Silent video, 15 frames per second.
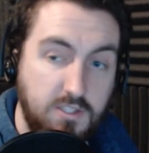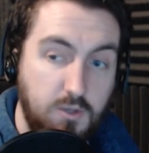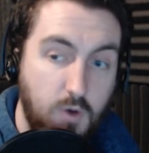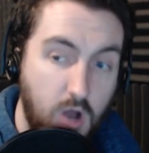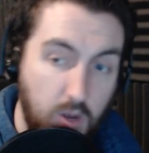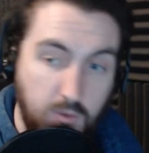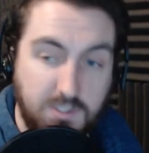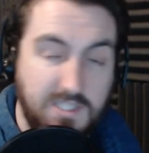do.
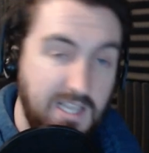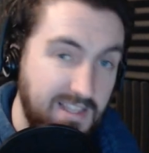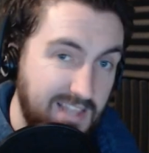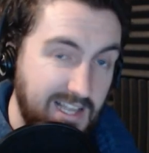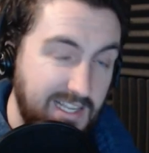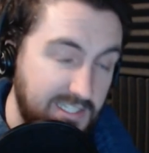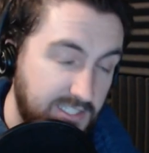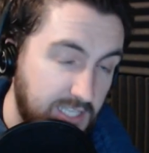I would say
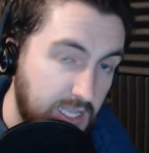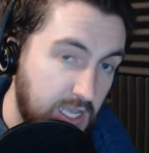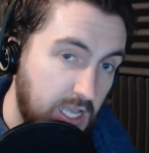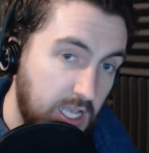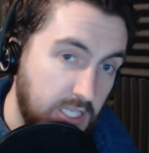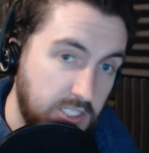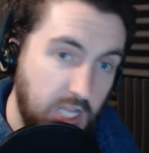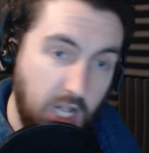that is
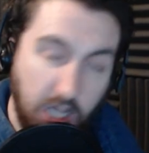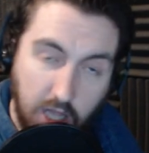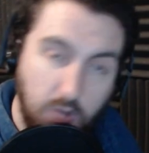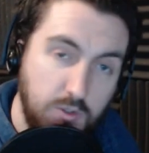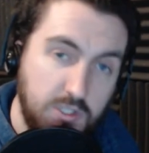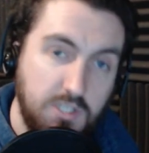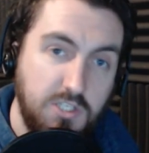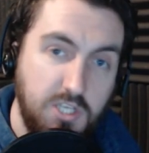as
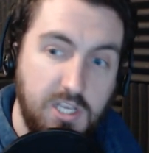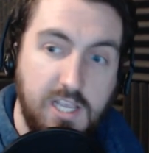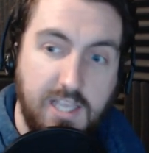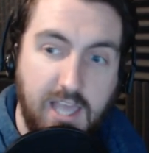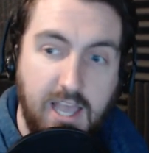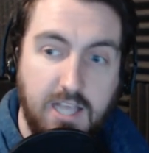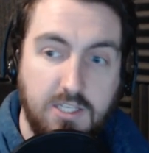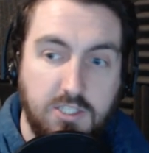close as you can
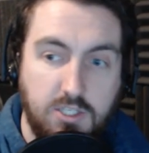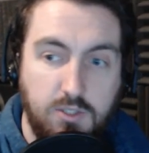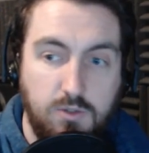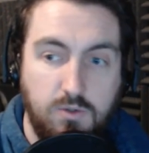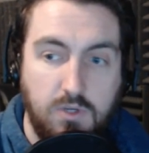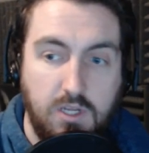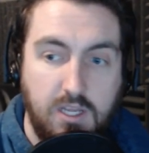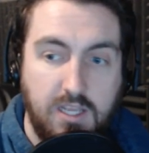get
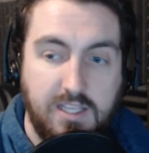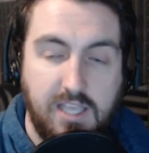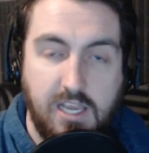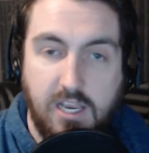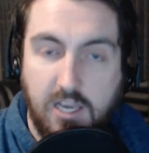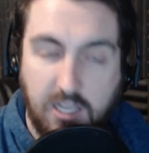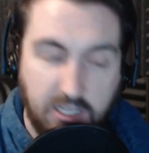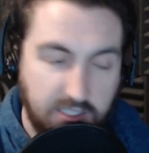to
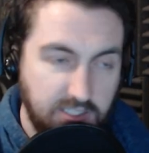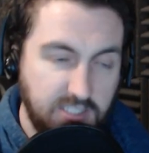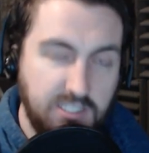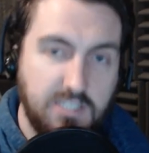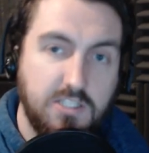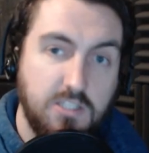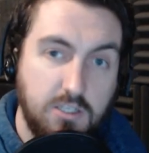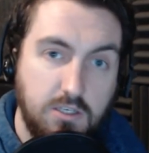getting a
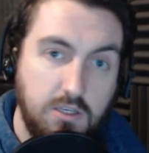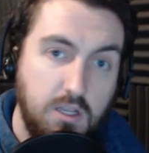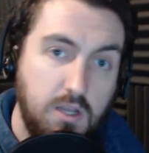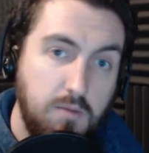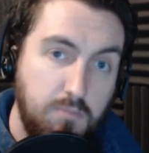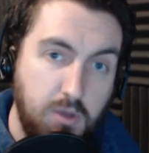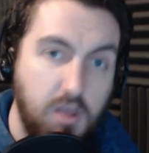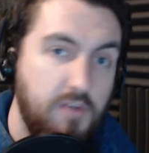consistent,
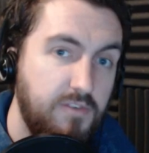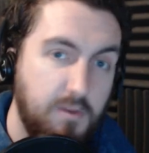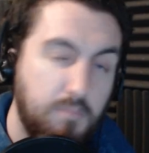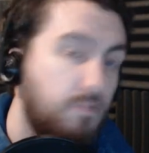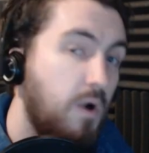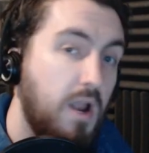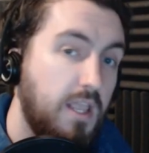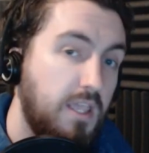perfect
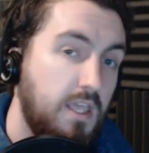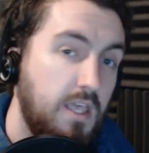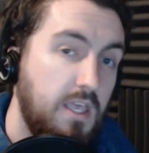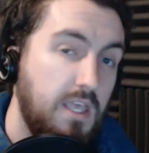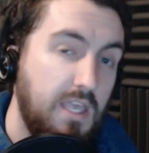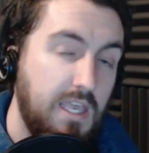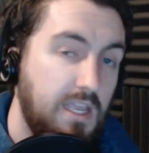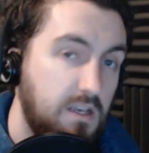break
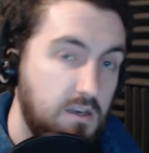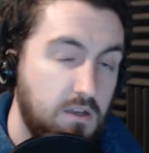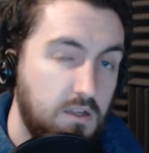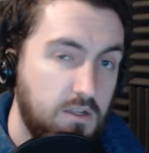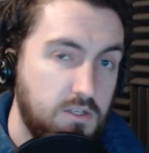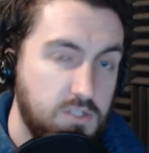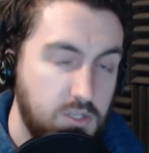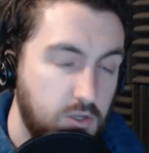in
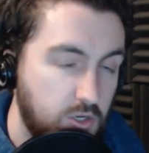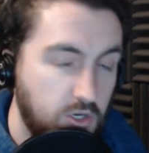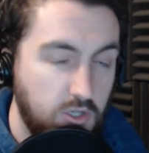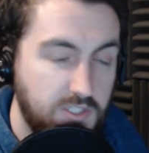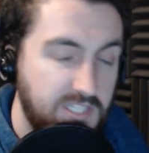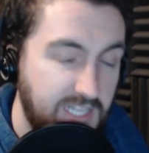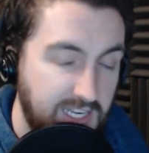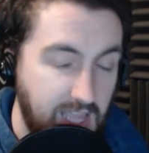Snooker
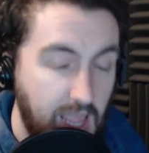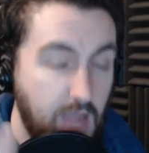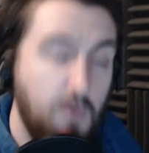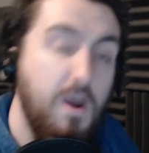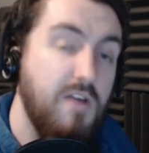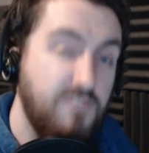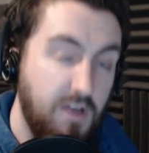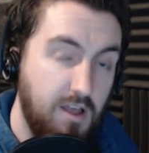nineteen.
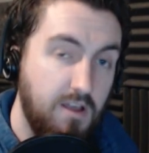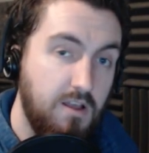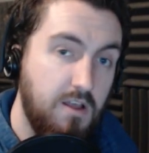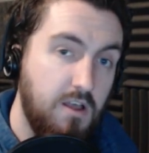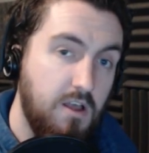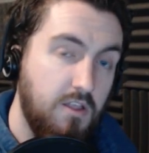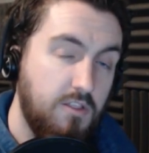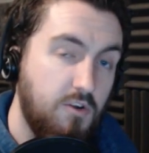However,
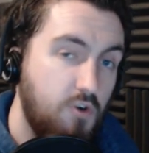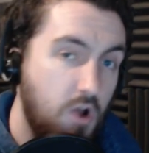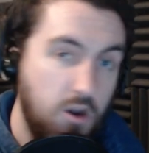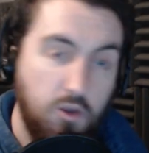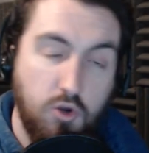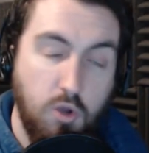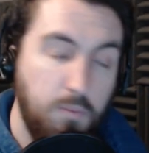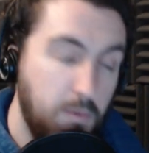there are
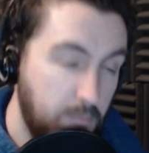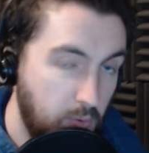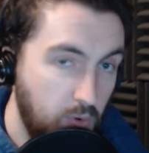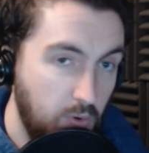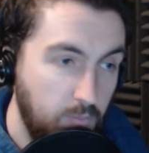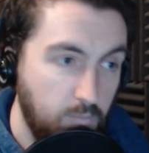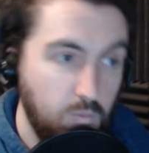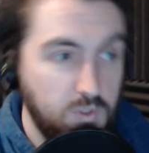a couple
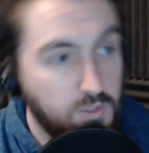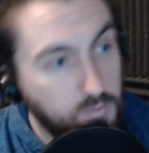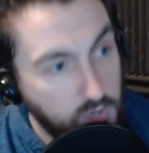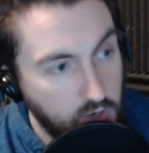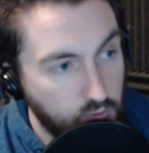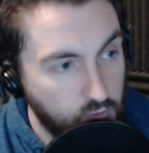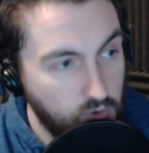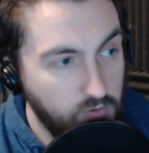more, which I'm going
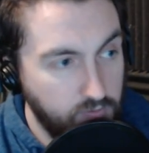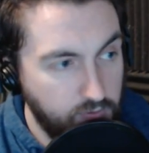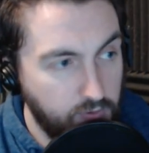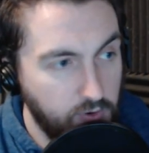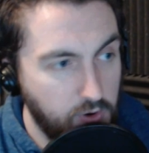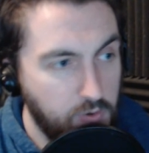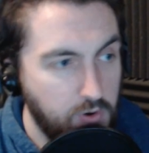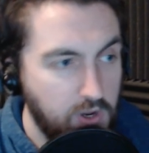to run
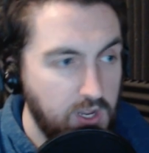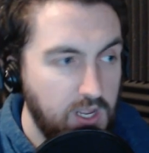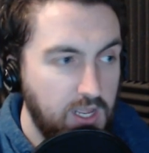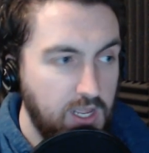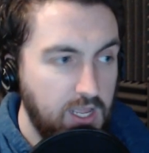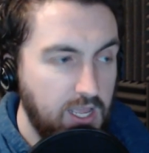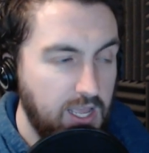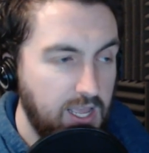through,
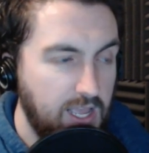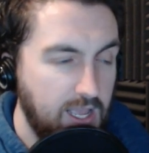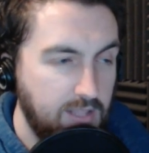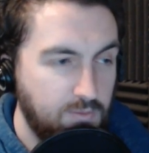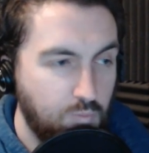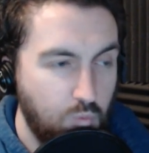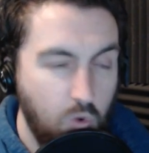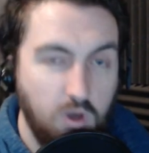uh,
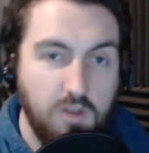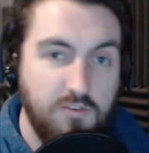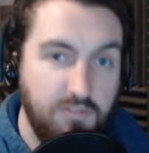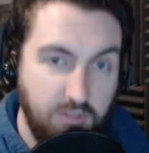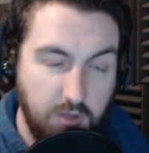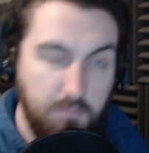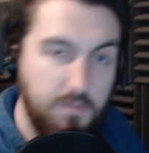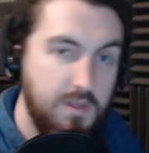and one of
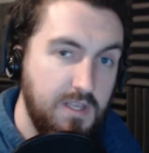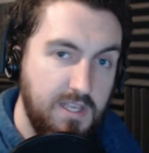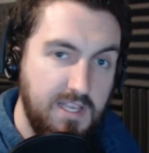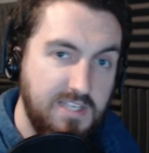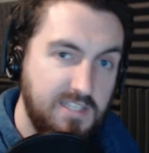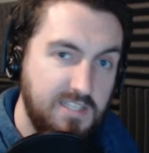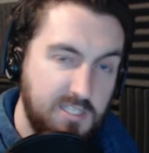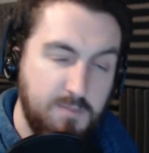them
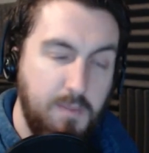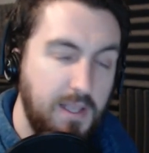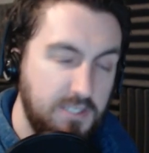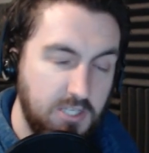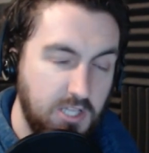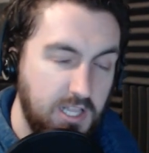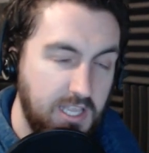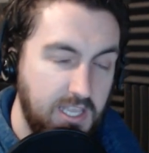is
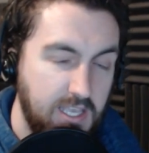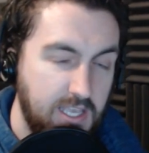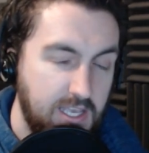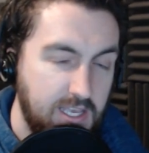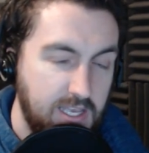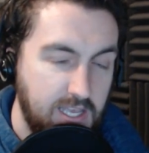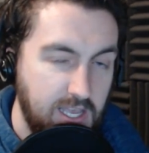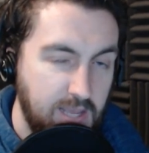especially
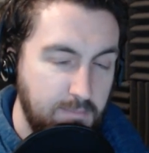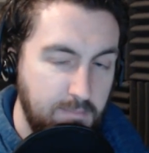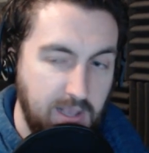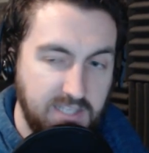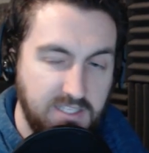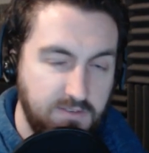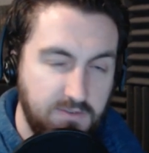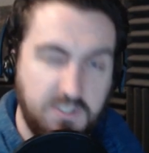a
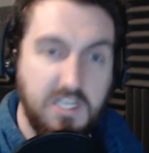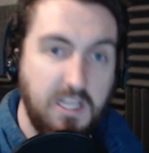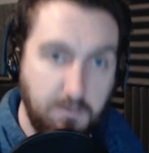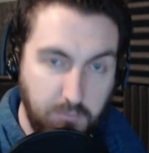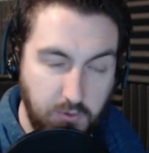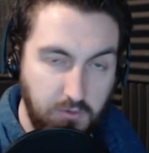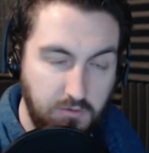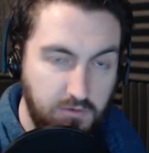massive dick
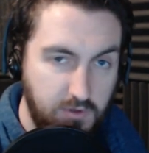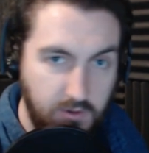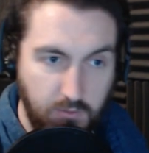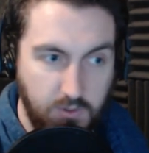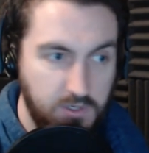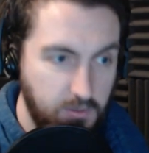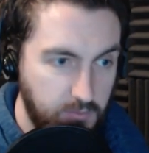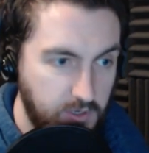move,
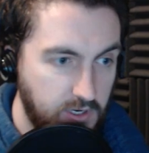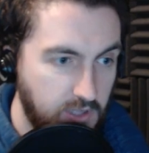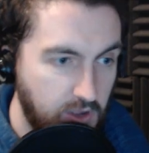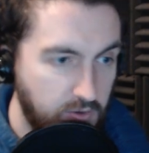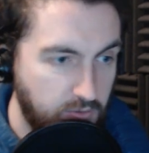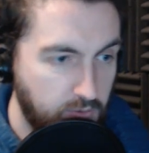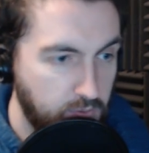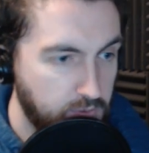which I'm going to go
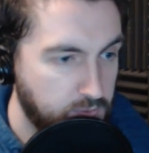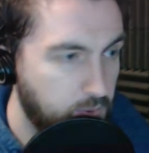through as